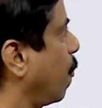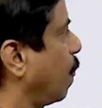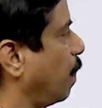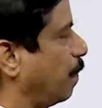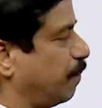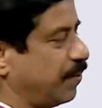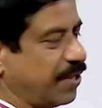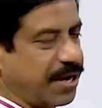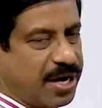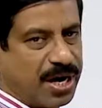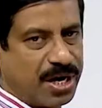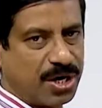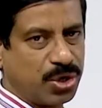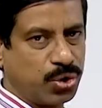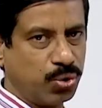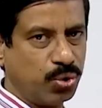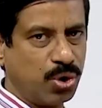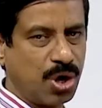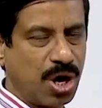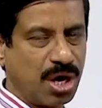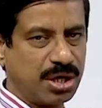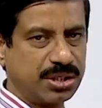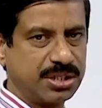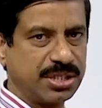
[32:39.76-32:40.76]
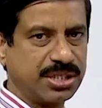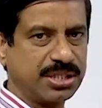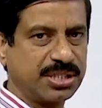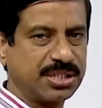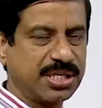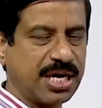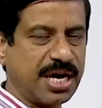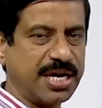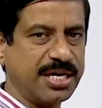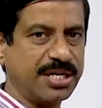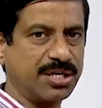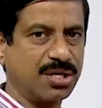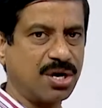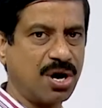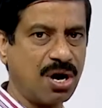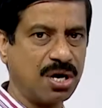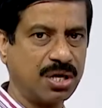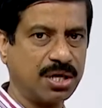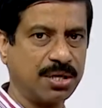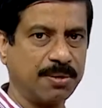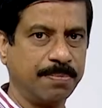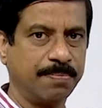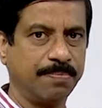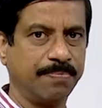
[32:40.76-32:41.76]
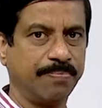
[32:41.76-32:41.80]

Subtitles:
There are two logics I taught.